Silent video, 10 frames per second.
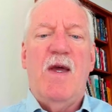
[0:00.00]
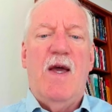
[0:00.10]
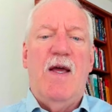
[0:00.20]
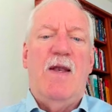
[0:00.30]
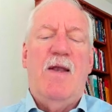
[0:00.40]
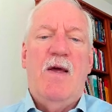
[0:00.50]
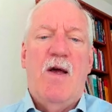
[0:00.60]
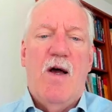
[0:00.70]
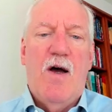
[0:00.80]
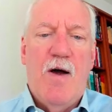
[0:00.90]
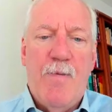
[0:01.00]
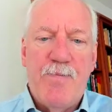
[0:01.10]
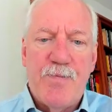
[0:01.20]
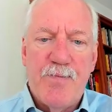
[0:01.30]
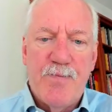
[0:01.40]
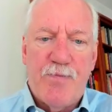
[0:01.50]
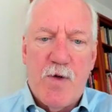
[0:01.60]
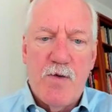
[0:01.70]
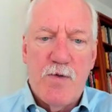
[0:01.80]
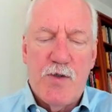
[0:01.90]
And
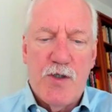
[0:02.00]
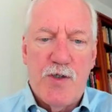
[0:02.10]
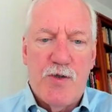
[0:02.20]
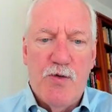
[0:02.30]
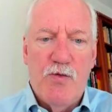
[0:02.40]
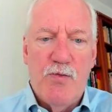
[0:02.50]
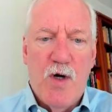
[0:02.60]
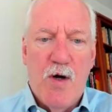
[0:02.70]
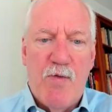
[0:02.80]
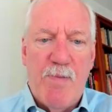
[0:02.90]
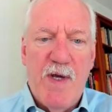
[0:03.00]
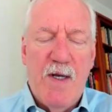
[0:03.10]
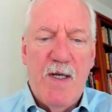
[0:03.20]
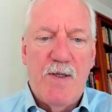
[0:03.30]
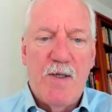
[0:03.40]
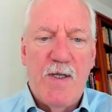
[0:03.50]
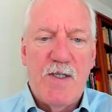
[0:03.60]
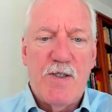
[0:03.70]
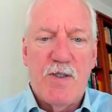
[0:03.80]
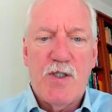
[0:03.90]
just to repeat it, the
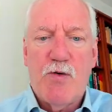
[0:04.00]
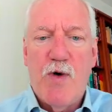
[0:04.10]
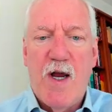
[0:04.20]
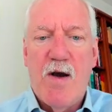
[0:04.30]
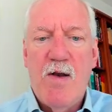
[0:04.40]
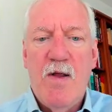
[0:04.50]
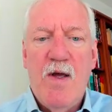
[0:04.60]
distance square